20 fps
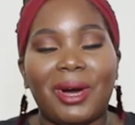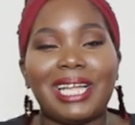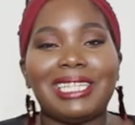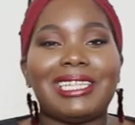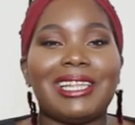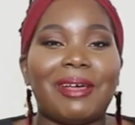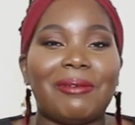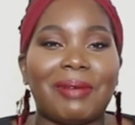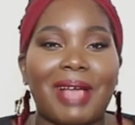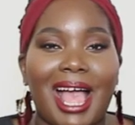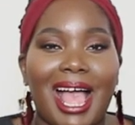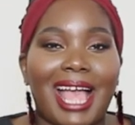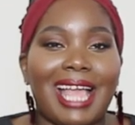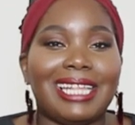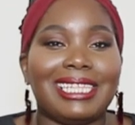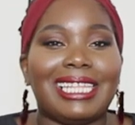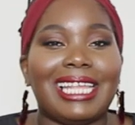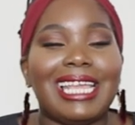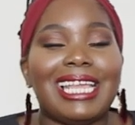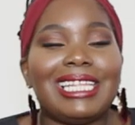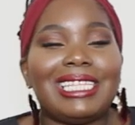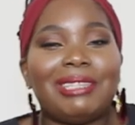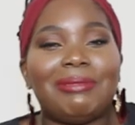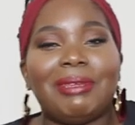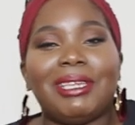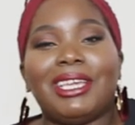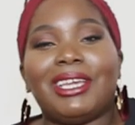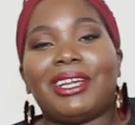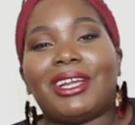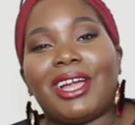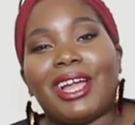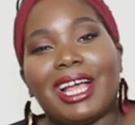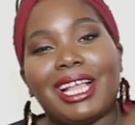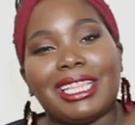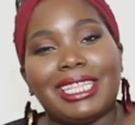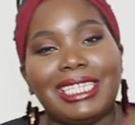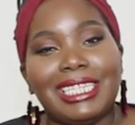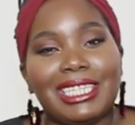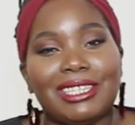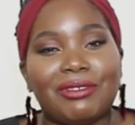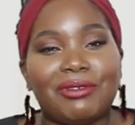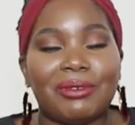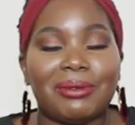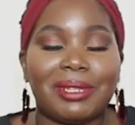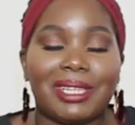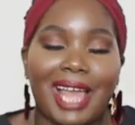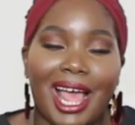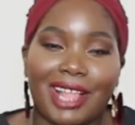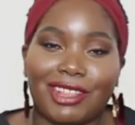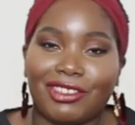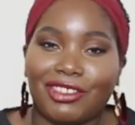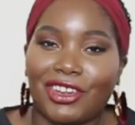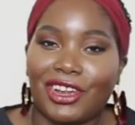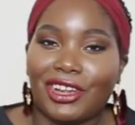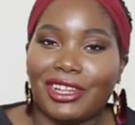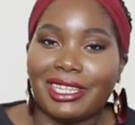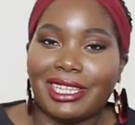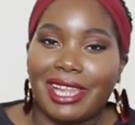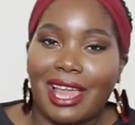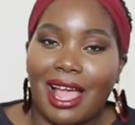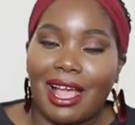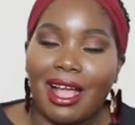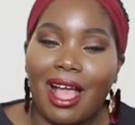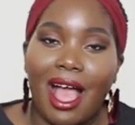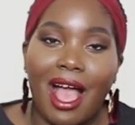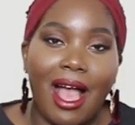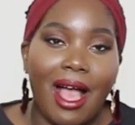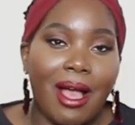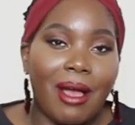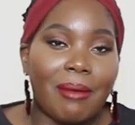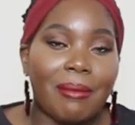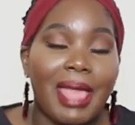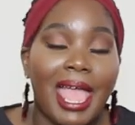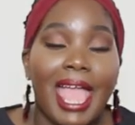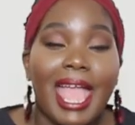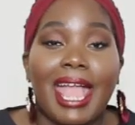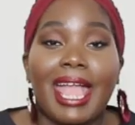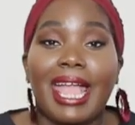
What's up guys, it's me, your girl Elisa from stylish curves dot com,